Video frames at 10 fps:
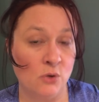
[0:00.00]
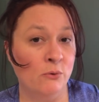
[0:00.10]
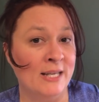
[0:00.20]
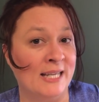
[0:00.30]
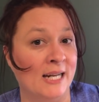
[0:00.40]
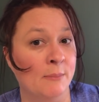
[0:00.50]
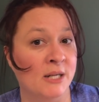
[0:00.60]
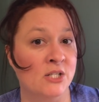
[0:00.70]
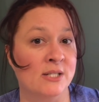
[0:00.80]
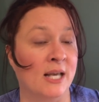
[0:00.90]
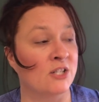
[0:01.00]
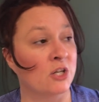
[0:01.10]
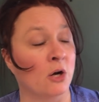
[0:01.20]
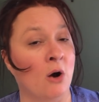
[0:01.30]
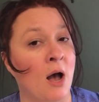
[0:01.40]
So if we can get it by just
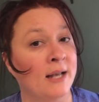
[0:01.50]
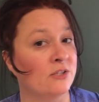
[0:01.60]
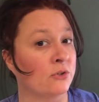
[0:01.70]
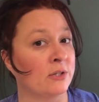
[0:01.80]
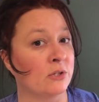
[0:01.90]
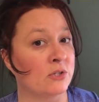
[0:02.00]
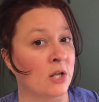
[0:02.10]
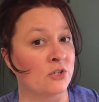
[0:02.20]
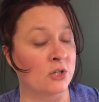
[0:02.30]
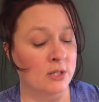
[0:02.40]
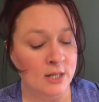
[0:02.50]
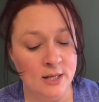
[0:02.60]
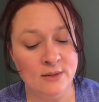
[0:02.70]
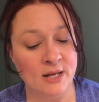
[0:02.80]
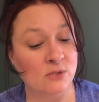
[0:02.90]
catching our eye and turning their attention,
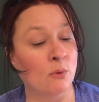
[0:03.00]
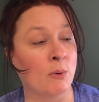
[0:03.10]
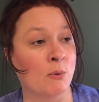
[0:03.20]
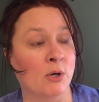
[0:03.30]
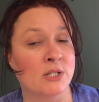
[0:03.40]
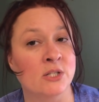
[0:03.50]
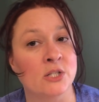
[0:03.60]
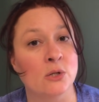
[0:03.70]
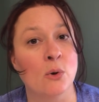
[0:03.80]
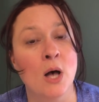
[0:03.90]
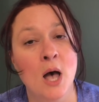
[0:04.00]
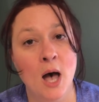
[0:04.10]
that's what we want to do.